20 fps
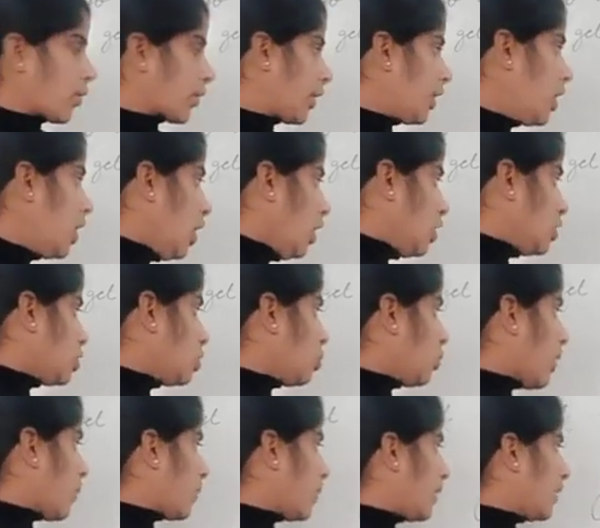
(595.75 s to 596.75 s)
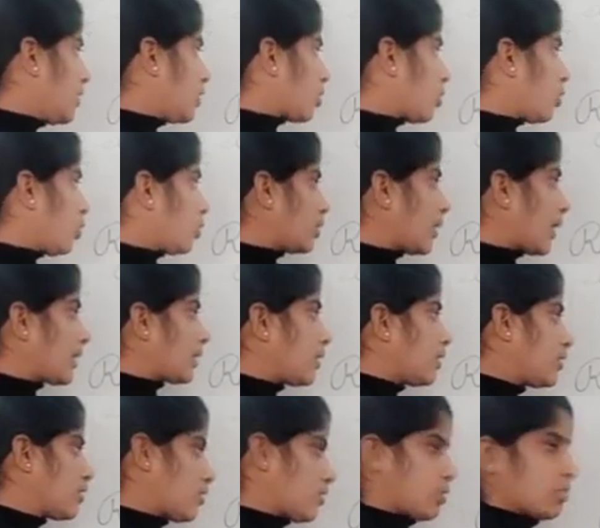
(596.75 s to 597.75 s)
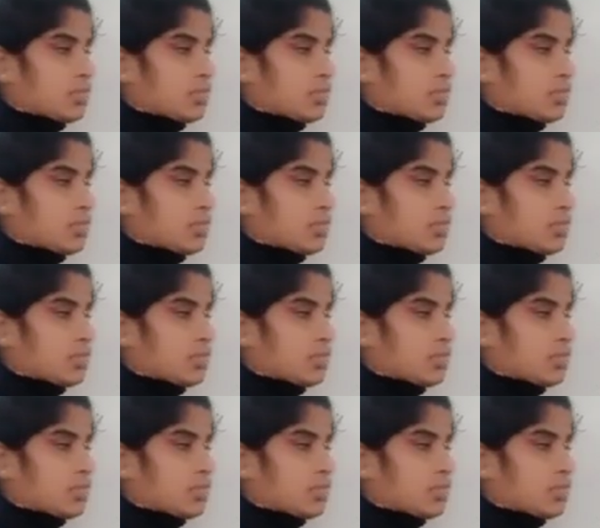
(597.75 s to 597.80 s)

Okay, two ebonite rod that is